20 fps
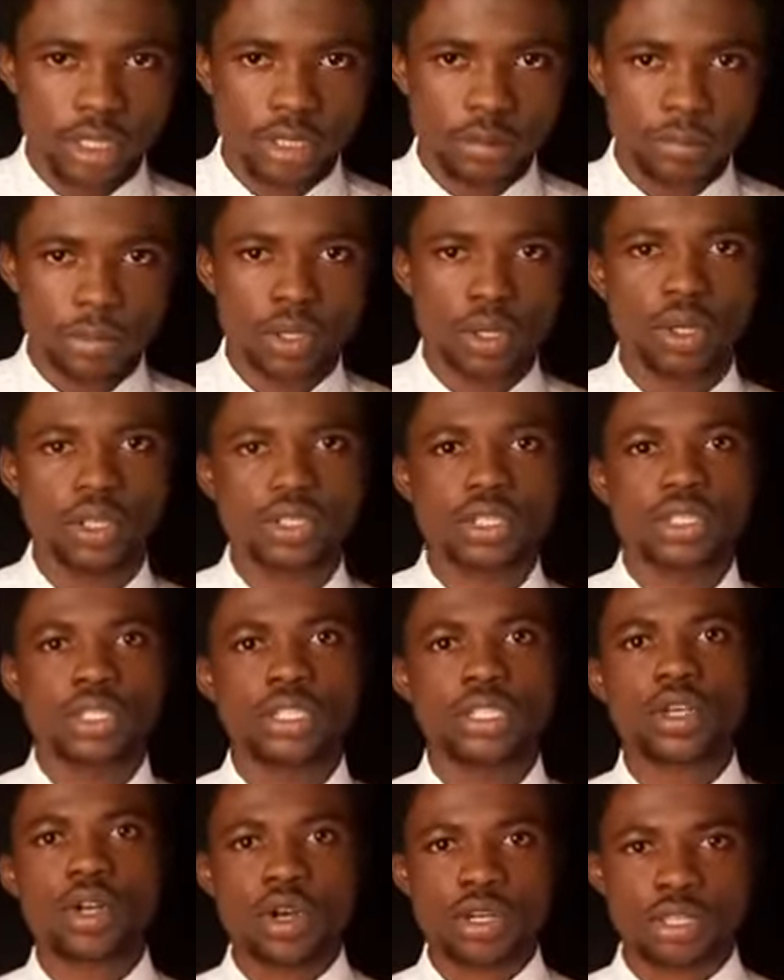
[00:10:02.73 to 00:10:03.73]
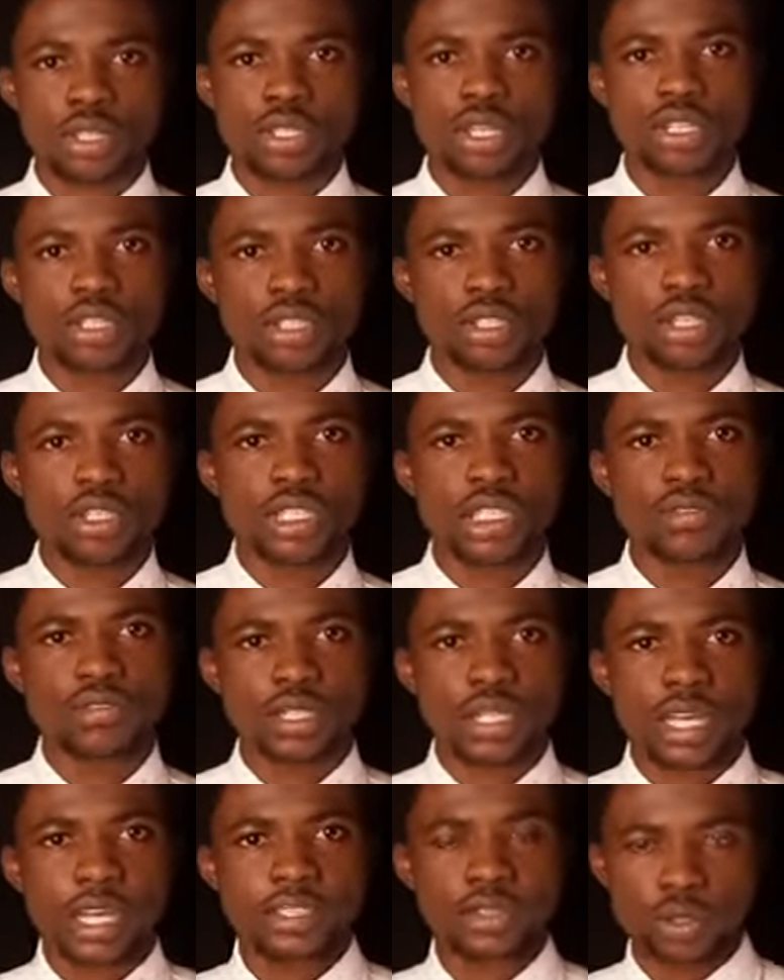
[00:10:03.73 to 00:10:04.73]
because the constitution does not give
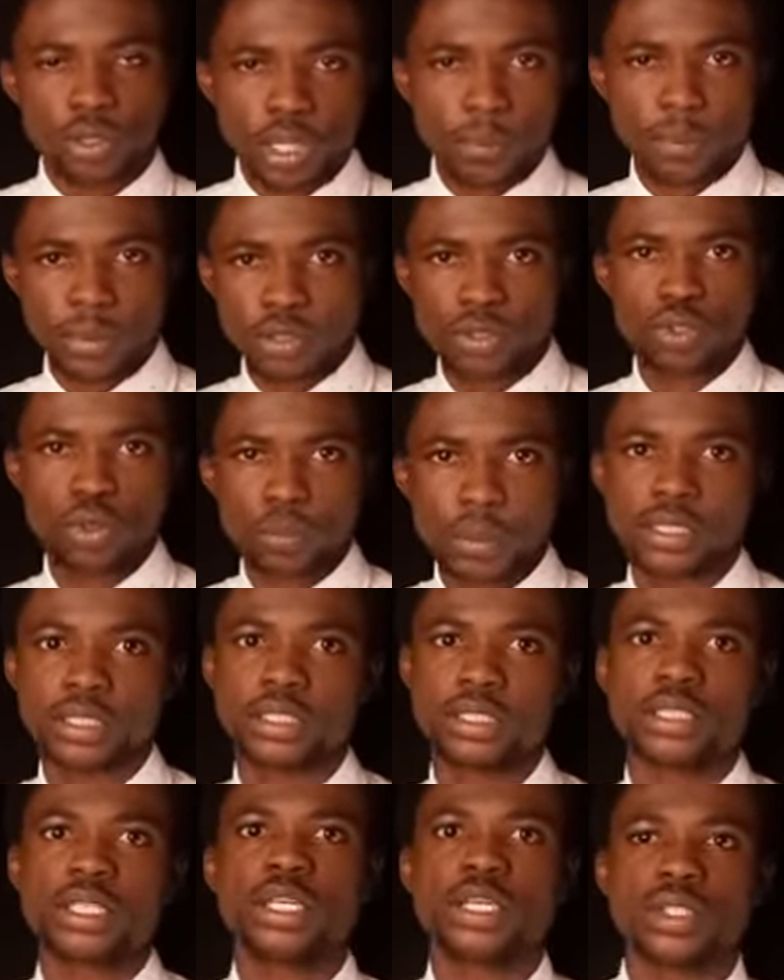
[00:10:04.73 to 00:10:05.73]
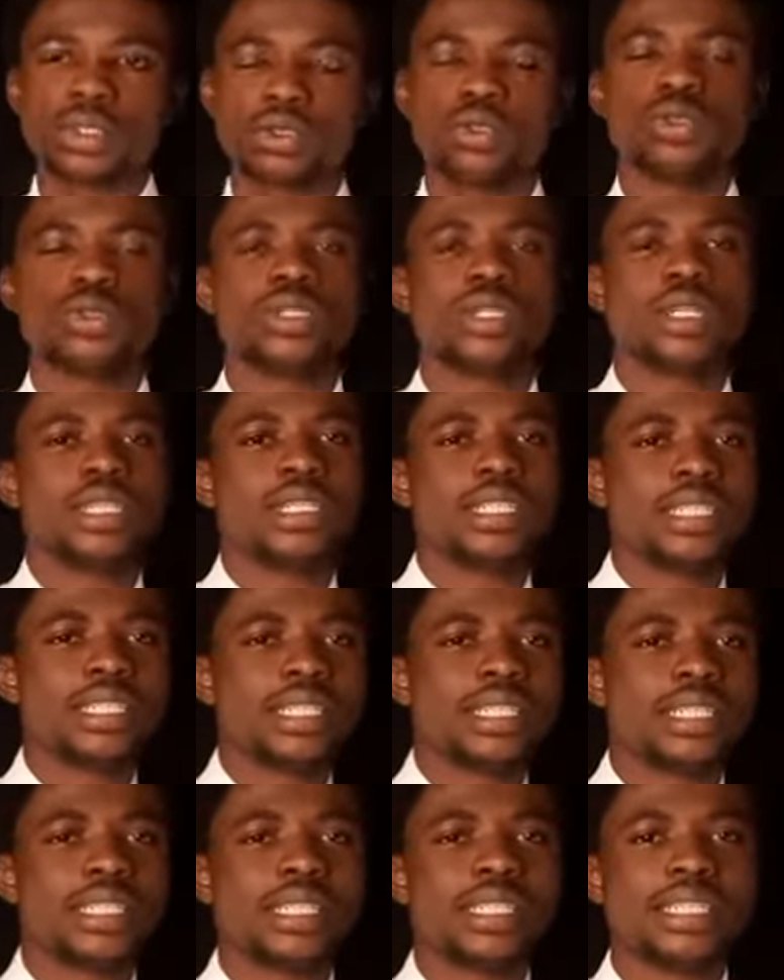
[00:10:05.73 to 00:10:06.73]
regard to other political parties. So
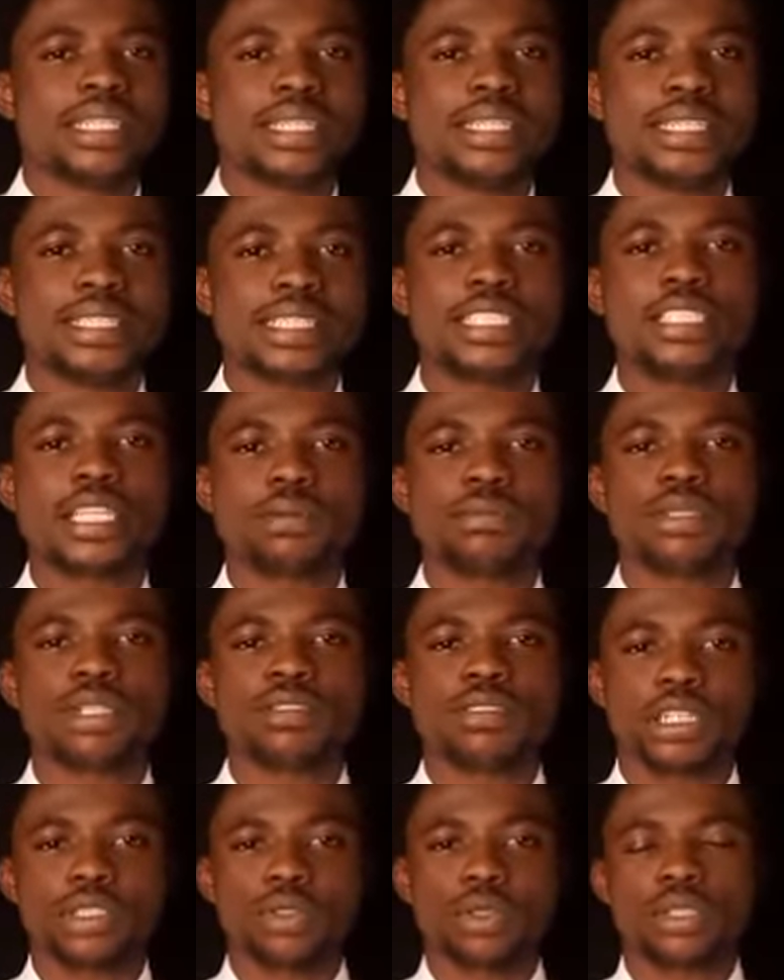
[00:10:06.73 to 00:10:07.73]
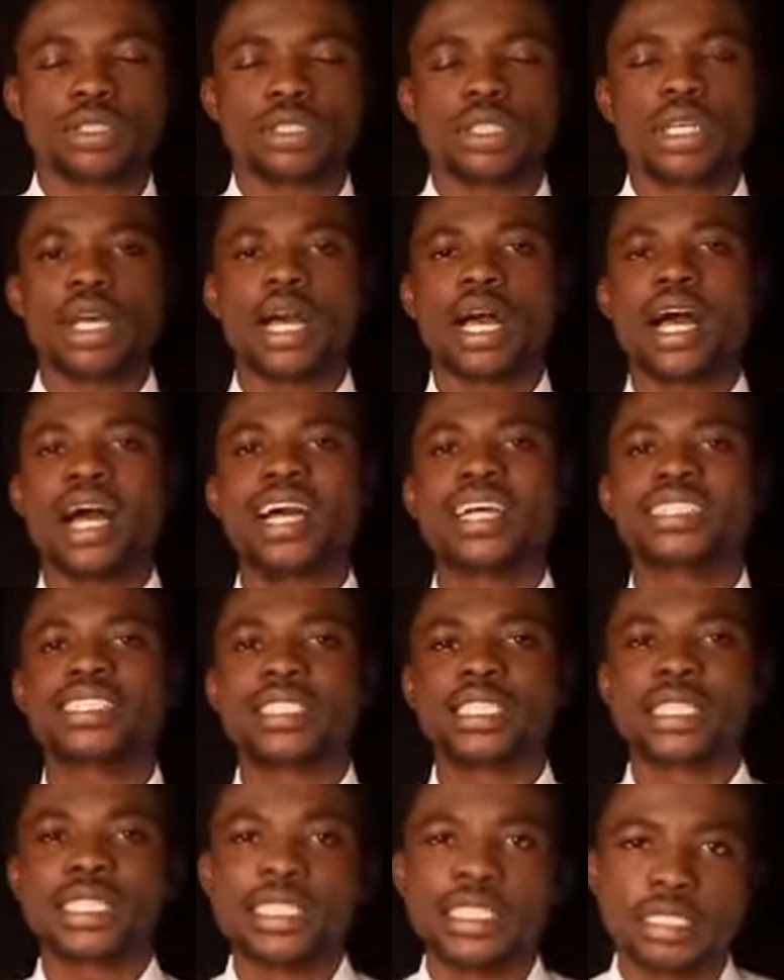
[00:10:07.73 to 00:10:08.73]
they see themselves as
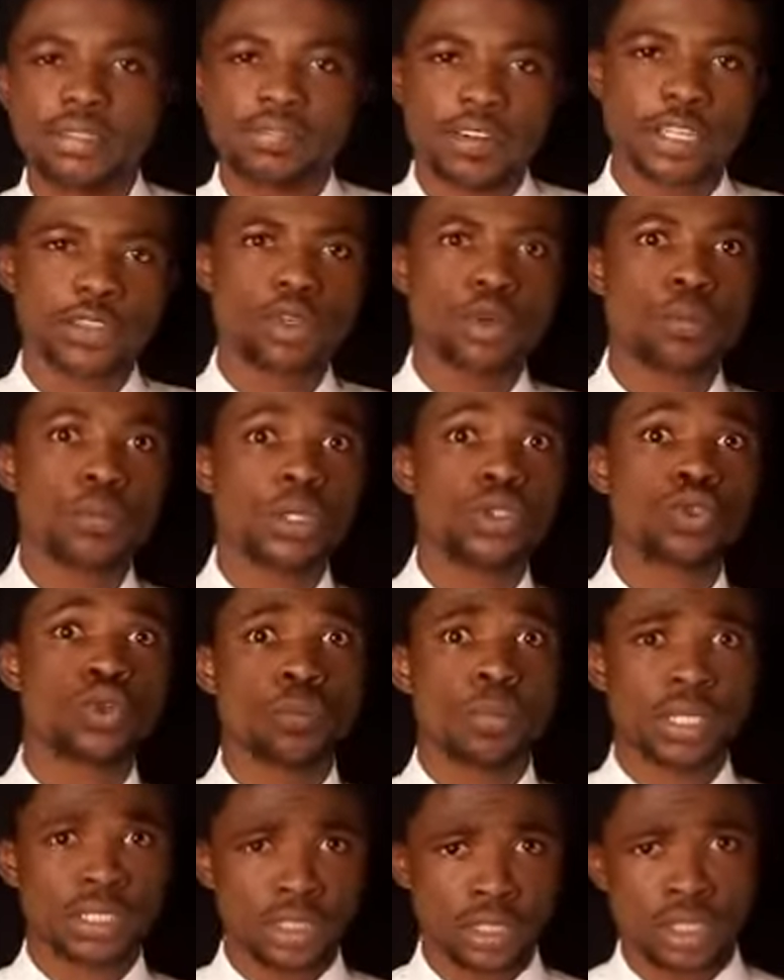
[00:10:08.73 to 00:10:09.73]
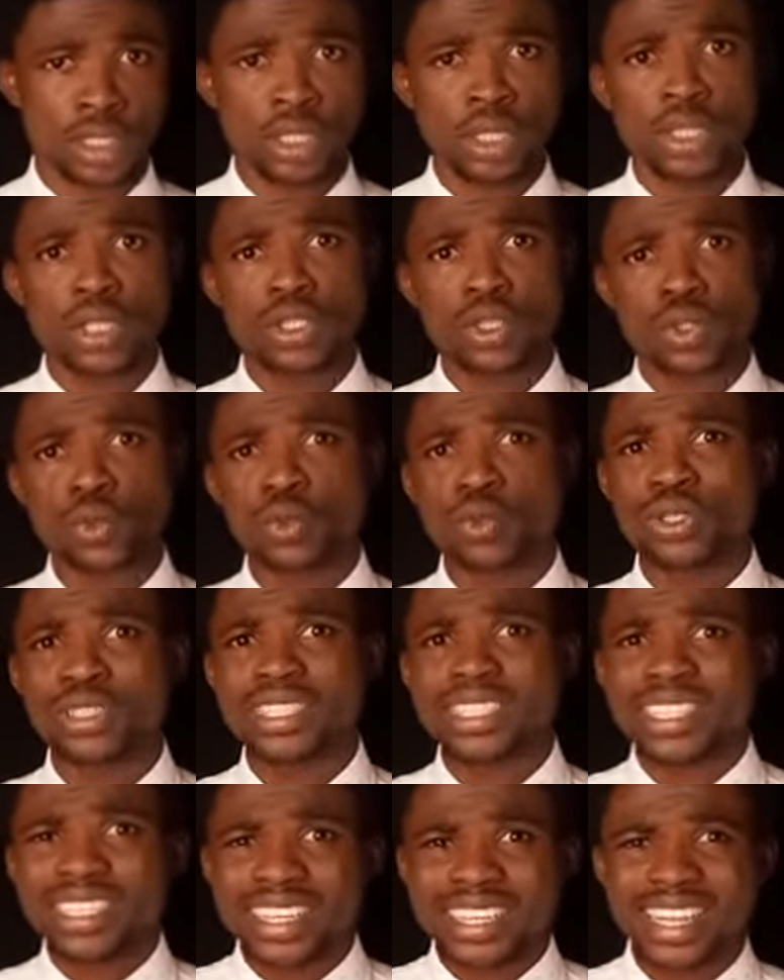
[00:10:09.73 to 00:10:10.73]
a de facto political party. So
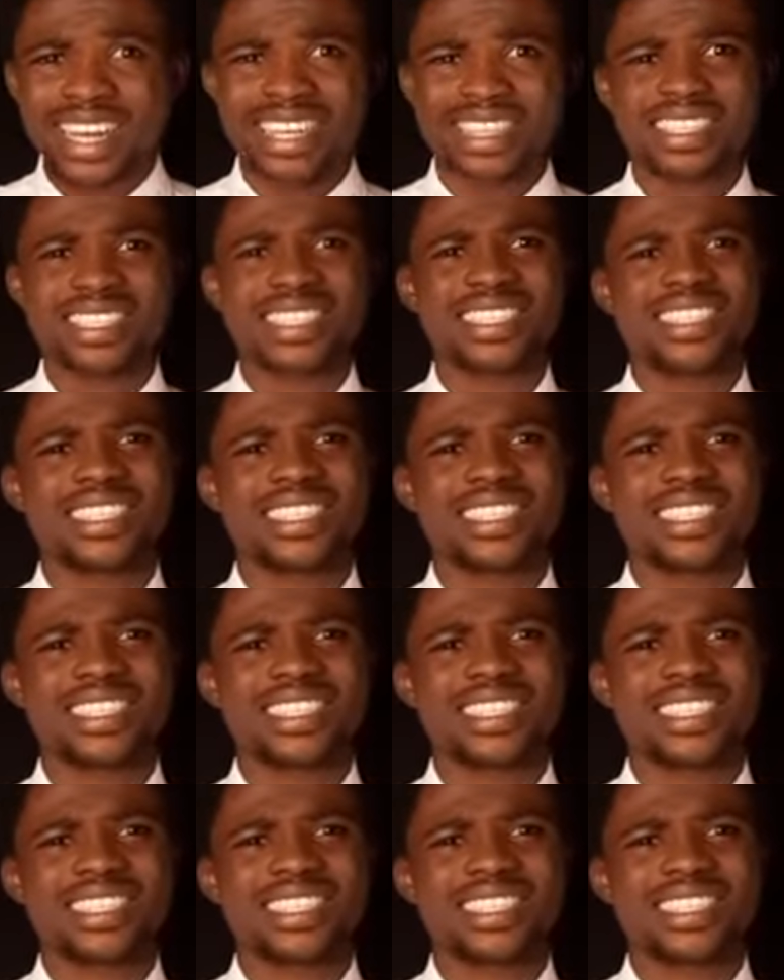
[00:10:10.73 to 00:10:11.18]
that